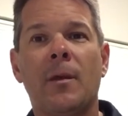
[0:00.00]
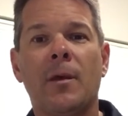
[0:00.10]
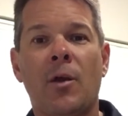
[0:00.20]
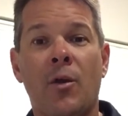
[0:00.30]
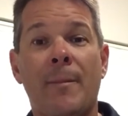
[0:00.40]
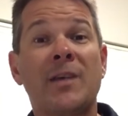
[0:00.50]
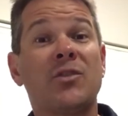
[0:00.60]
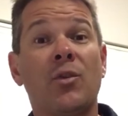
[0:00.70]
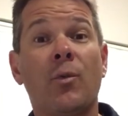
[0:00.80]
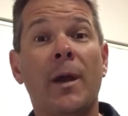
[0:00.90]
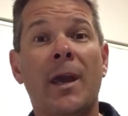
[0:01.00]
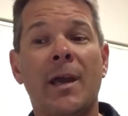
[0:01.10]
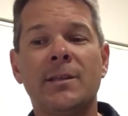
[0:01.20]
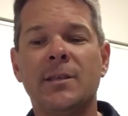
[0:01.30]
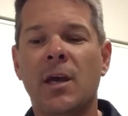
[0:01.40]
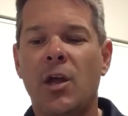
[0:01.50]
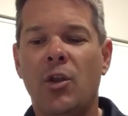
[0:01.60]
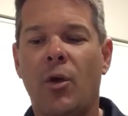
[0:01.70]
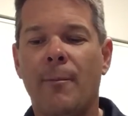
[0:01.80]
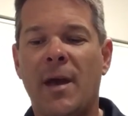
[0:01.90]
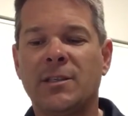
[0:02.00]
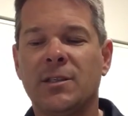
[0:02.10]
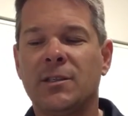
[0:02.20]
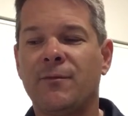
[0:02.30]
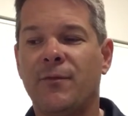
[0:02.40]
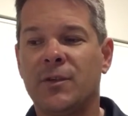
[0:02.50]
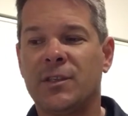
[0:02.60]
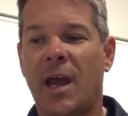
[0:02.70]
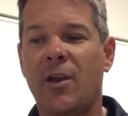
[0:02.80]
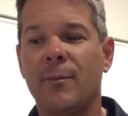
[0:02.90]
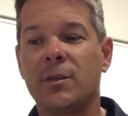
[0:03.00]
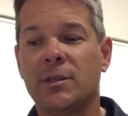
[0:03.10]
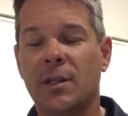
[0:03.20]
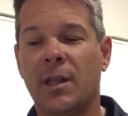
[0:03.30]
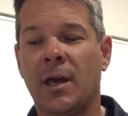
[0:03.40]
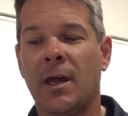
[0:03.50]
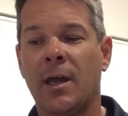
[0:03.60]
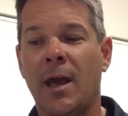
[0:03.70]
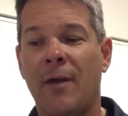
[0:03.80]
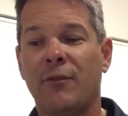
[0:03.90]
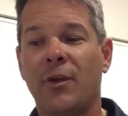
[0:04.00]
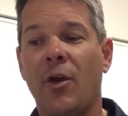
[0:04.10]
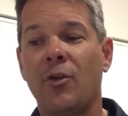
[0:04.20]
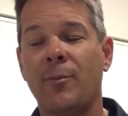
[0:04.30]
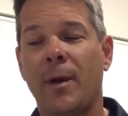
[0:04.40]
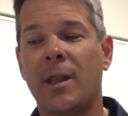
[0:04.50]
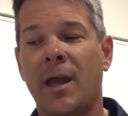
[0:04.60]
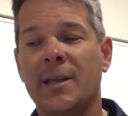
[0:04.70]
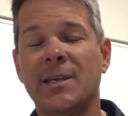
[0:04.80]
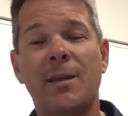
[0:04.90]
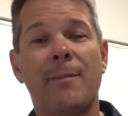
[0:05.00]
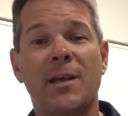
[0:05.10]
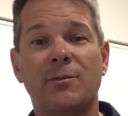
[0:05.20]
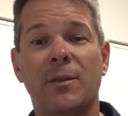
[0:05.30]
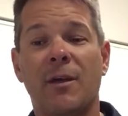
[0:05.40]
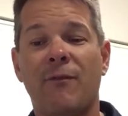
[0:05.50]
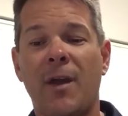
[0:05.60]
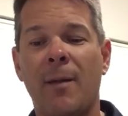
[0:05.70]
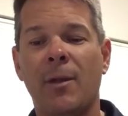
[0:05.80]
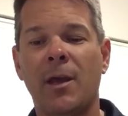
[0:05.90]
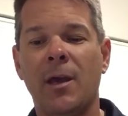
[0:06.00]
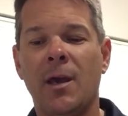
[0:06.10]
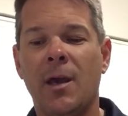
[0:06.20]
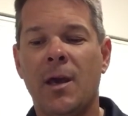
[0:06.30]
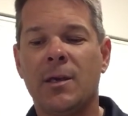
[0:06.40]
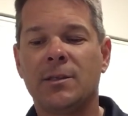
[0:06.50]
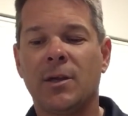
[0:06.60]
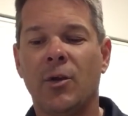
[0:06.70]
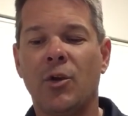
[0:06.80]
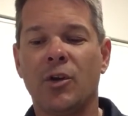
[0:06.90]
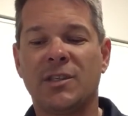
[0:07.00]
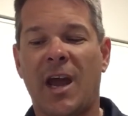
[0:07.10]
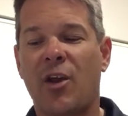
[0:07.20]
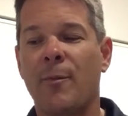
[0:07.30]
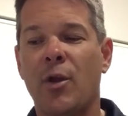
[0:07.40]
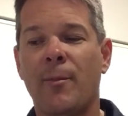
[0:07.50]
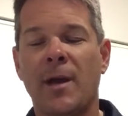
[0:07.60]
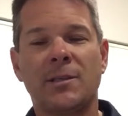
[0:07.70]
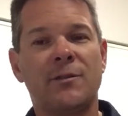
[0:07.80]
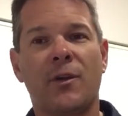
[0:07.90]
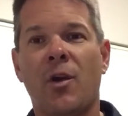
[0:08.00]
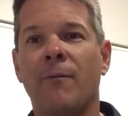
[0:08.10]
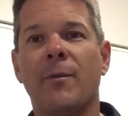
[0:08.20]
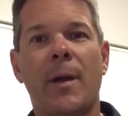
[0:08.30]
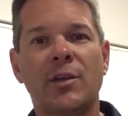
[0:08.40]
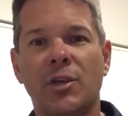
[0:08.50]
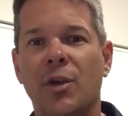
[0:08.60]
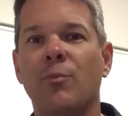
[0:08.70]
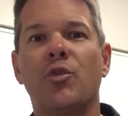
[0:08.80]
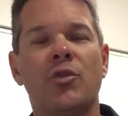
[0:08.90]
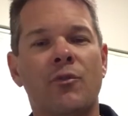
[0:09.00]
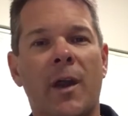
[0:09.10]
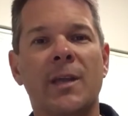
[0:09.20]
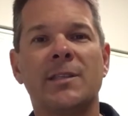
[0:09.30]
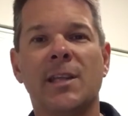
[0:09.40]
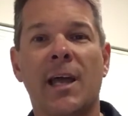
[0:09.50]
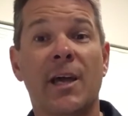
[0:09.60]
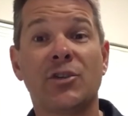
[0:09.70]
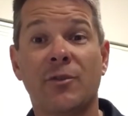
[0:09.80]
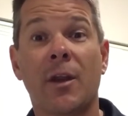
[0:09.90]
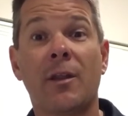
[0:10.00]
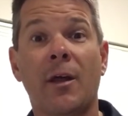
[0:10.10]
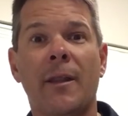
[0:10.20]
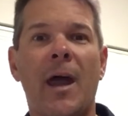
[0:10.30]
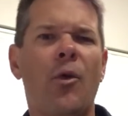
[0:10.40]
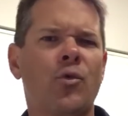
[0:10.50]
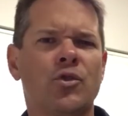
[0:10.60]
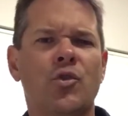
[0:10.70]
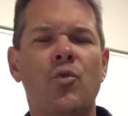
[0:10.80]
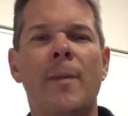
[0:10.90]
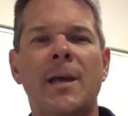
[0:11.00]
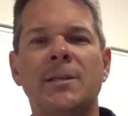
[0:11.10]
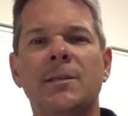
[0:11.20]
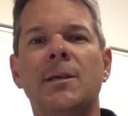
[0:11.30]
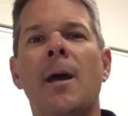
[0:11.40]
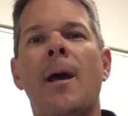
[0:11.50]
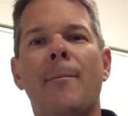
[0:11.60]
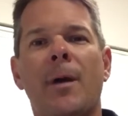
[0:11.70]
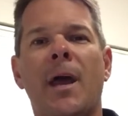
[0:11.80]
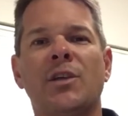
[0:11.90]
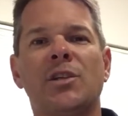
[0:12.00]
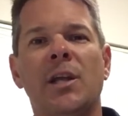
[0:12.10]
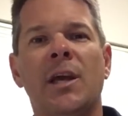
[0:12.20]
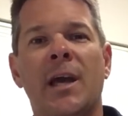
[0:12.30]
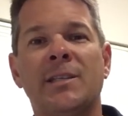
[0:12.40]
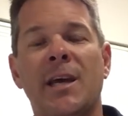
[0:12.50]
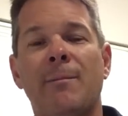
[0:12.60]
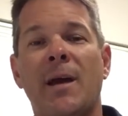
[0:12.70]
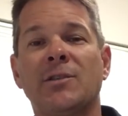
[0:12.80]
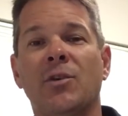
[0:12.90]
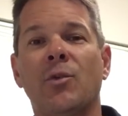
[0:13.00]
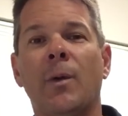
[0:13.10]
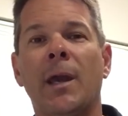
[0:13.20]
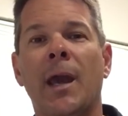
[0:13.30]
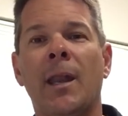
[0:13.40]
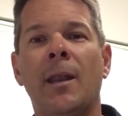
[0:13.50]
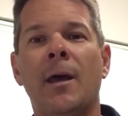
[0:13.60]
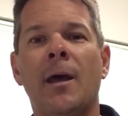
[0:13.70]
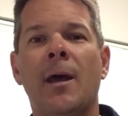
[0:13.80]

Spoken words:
go to Mass on the weekends, not Masses for sacraments that they have to go to, but they attend Mass with their family. So not sacramental Masses for confirmation, communion, reconciliation or anything like that, or school Masses, but actually attend Mass on the weekend.